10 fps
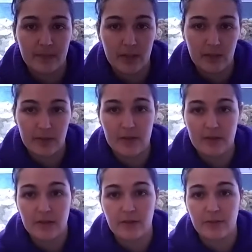you know, these
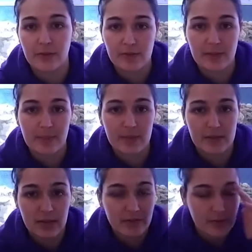stuff on their separate
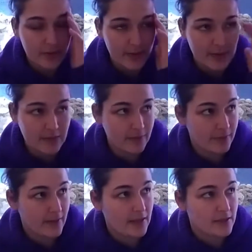stuff, because recently
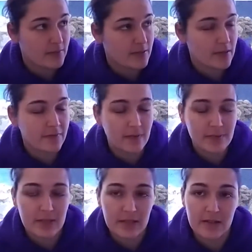we've had some stuff
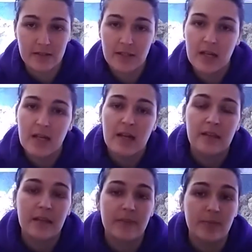upstairs
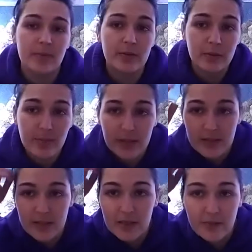that if you put too much
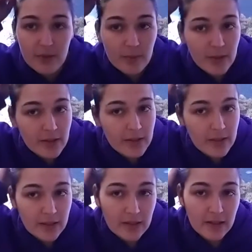stuff on one
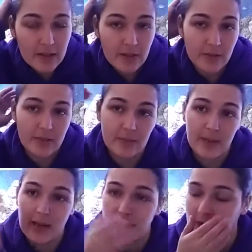thing, you end up
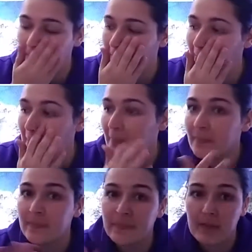having
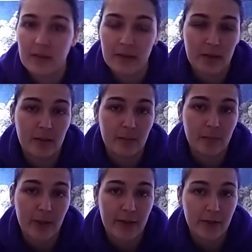the
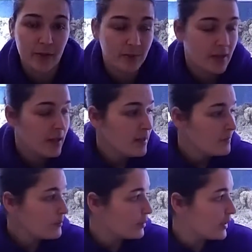breaker
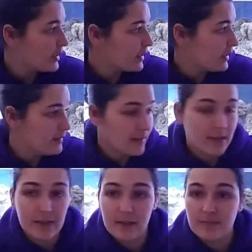break, and
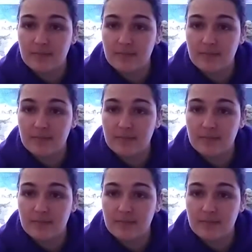then it